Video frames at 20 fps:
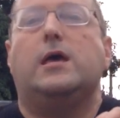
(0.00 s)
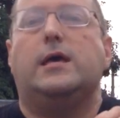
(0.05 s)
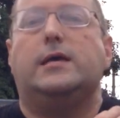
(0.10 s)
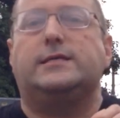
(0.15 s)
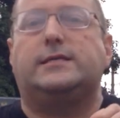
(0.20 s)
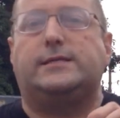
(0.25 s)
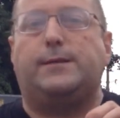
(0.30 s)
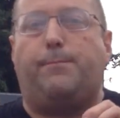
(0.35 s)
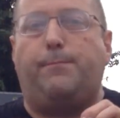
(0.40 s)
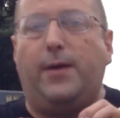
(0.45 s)

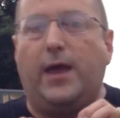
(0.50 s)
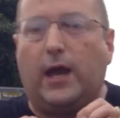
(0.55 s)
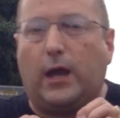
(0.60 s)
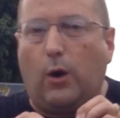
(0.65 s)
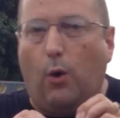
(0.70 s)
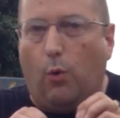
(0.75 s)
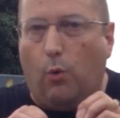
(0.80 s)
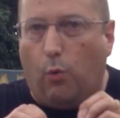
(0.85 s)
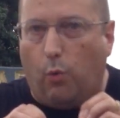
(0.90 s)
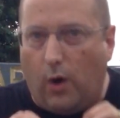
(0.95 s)
is to pick
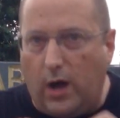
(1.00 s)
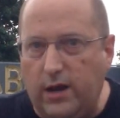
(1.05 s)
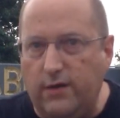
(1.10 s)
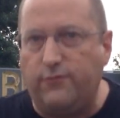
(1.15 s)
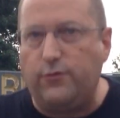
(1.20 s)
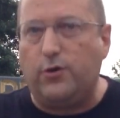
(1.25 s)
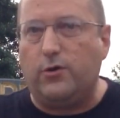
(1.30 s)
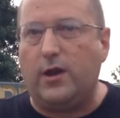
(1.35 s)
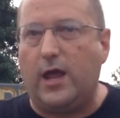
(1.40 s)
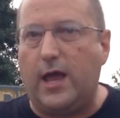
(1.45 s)
one
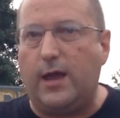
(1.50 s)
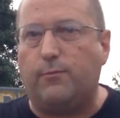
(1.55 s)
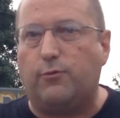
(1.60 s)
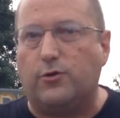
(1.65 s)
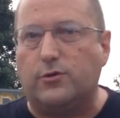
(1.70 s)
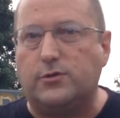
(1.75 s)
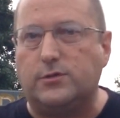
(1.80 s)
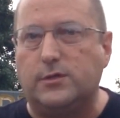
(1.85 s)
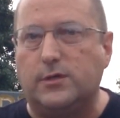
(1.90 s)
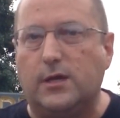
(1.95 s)
of your
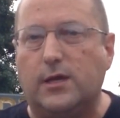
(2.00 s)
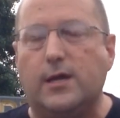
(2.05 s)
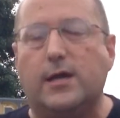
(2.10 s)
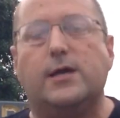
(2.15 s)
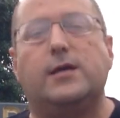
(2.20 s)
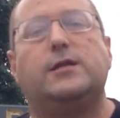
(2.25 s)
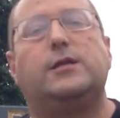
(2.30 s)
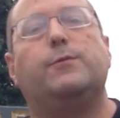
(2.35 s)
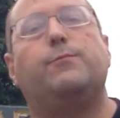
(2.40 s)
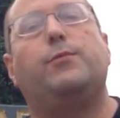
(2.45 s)
neighbors
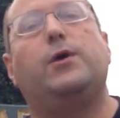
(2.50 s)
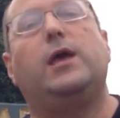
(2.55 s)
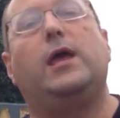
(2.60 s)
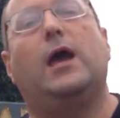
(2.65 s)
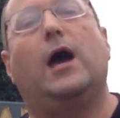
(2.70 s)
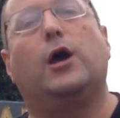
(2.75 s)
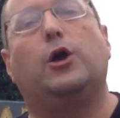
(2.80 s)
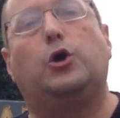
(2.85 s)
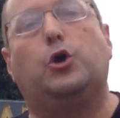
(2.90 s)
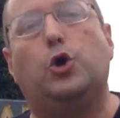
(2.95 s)
to be
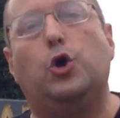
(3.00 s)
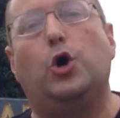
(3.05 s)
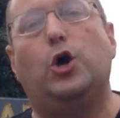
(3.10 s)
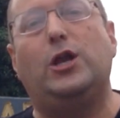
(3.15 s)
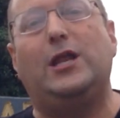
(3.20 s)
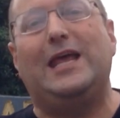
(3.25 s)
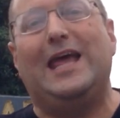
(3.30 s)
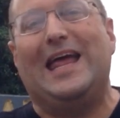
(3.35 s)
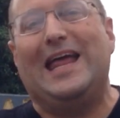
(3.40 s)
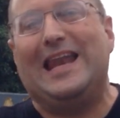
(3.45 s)
a
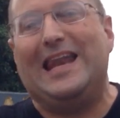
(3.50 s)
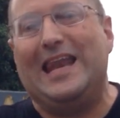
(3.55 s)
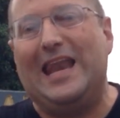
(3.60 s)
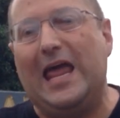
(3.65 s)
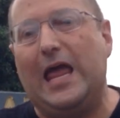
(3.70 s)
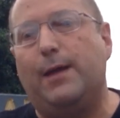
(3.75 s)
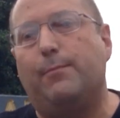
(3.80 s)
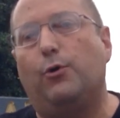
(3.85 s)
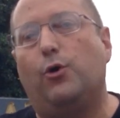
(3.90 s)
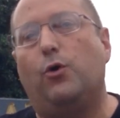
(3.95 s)
good
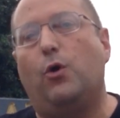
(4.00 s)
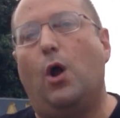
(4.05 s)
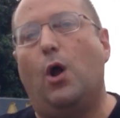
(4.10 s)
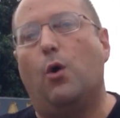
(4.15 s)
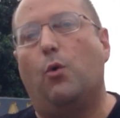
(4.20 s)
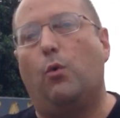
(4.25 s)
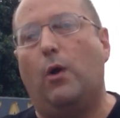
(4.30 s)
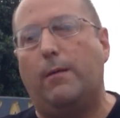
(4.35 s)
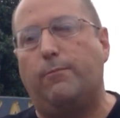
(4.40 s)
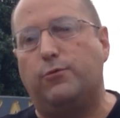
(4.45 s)
neighbor
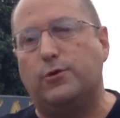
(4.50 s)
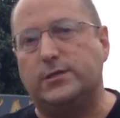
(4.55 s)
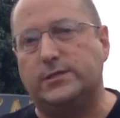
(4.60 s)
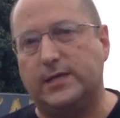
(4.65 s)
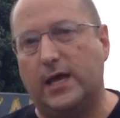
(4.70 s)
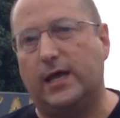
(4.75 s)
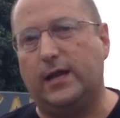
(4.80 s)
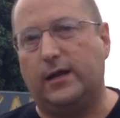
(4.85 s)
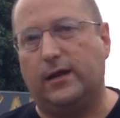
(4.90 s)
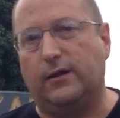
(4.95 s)

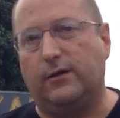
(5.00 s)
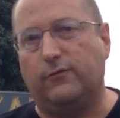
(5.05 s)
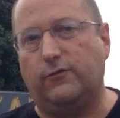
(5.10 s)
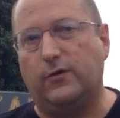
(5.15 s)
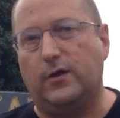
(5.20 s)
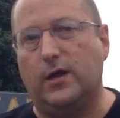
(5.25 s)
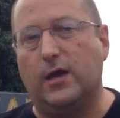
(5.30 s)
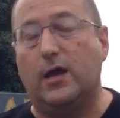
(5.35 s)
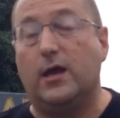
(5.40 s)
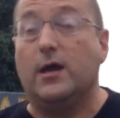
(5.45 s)
representative.
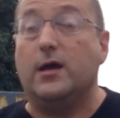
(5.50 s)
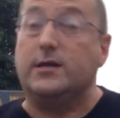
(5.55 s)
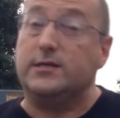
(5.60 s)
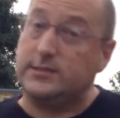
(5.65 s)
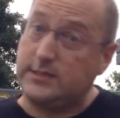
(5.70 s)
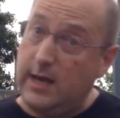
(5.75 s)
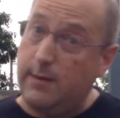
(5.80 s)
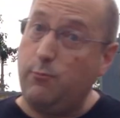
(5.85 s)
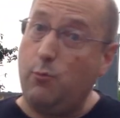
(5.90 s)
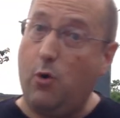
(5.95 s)

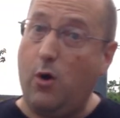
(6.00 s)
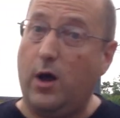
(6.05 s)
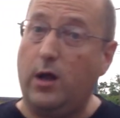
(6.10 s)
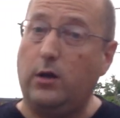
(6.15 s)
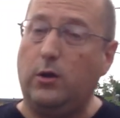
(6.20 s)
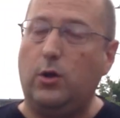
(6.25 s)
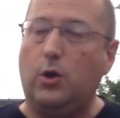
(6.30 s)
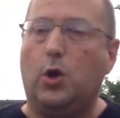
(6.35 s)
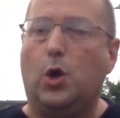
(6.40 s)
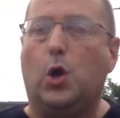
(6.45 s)

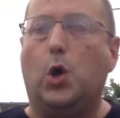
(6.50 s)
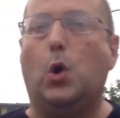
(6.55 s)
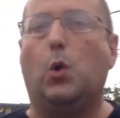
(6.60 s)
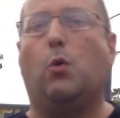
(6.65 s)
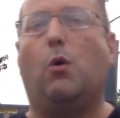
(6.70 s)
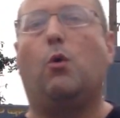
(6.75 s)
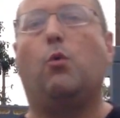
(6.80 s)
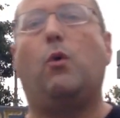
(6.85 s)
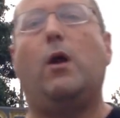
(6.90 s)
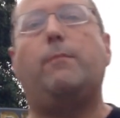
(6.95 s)
Someone who
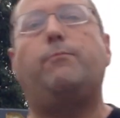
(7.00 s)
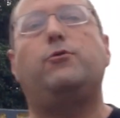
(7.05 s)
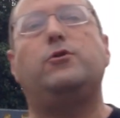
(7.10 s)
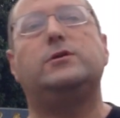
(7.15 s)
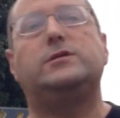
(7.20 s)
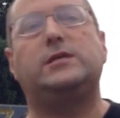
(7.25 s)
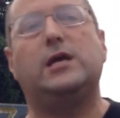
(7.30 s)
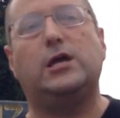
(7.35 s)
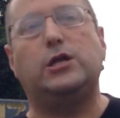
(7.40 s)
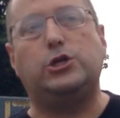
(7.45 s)
will
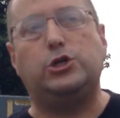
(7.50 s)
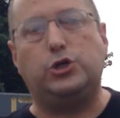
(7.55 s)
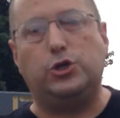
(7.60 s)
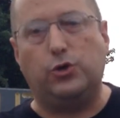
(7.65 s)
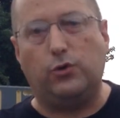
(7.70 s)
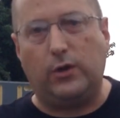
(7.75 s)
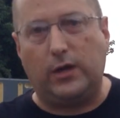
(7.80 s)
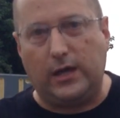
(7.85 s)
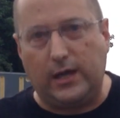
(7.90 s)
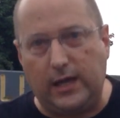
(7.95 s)
represent
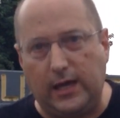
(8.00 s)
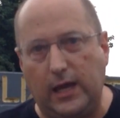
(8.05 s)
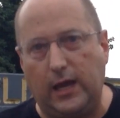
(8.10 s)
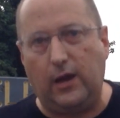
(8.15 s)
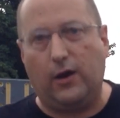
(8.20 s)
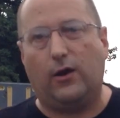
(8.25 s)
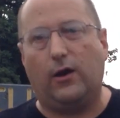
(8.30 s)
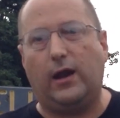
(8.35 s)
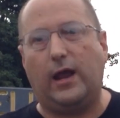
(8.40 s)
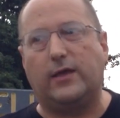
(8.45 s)
you
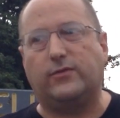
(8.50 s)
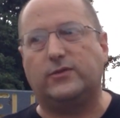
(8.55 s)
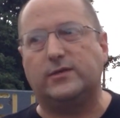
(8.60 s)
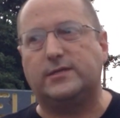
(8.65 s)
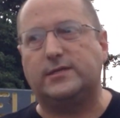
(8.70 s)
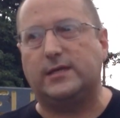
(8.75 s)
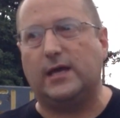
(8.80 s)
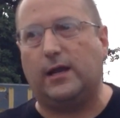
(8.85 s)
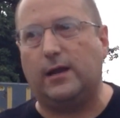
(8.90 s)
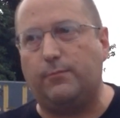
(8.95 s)
here at the
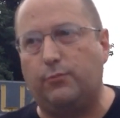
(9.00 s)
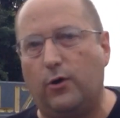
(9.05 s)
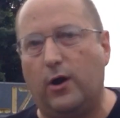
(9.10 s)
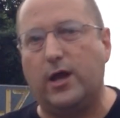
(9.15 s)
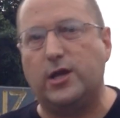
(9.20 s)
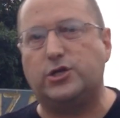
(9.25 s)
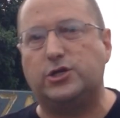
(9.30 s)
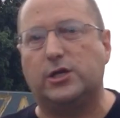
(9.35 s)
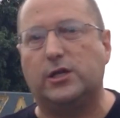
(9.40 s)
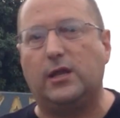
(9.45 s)

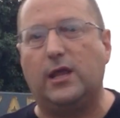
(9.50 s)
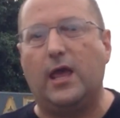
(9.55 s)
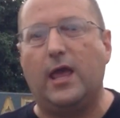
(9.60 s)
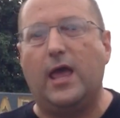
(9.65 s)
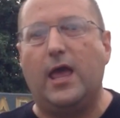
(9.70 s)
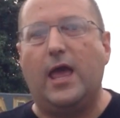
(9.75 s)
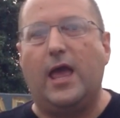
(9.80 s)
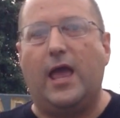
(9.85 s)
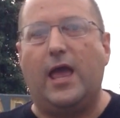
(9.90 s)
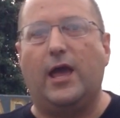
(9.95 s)
celebration
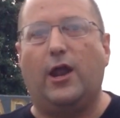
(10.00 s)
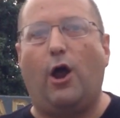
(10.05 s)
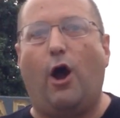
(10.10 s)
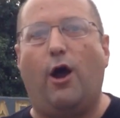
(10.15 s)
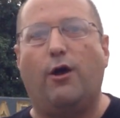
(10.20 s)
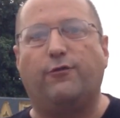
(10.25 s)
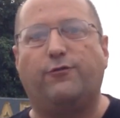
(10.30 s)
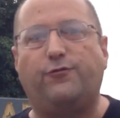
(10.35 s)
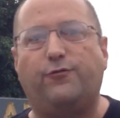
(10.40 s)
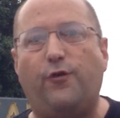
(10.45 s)
in
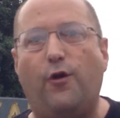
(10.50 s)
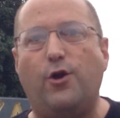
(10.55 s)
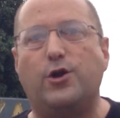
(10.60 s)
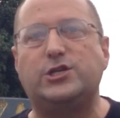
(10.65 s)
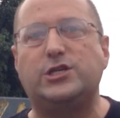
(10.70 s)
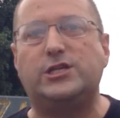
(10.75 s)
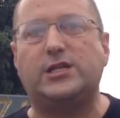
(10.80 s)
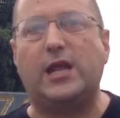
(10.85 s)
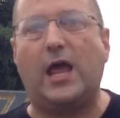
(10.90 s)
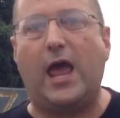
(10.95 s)
our
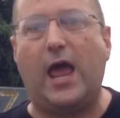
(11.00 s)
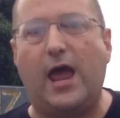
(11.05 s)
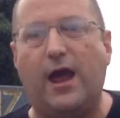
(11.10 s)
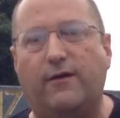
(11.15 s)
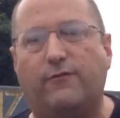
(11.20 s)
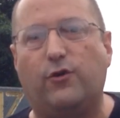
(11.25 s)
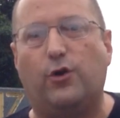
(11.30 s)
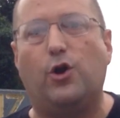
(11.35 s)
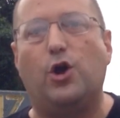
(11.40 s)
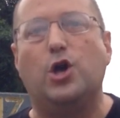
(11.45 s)
first
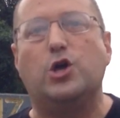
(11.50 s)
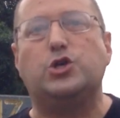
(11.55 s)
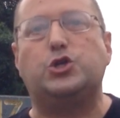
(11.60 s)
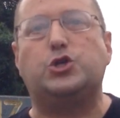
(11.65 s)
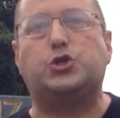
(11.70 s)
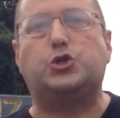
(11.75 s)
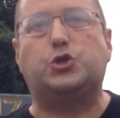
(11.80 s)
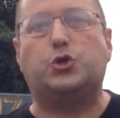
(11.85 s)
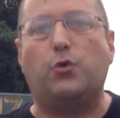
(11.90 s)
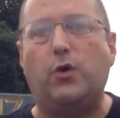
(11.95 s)
ever
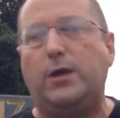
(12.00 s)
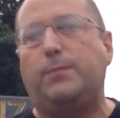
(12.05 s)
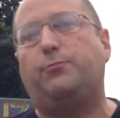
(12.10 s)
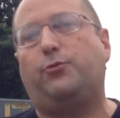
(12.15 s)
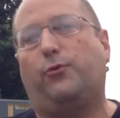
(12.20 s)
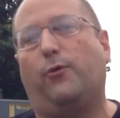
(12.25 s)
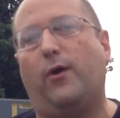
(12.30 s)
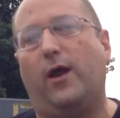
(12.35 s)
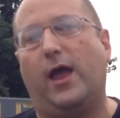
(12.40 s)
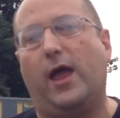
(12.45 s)
street
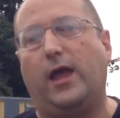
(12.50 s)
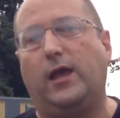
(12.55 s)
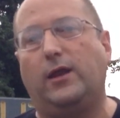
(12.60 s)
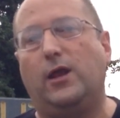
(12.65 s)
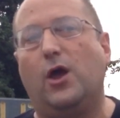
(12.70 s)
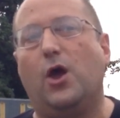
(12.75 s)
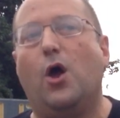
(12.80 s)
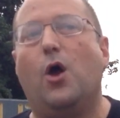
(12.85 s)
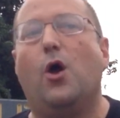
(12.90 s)
parade,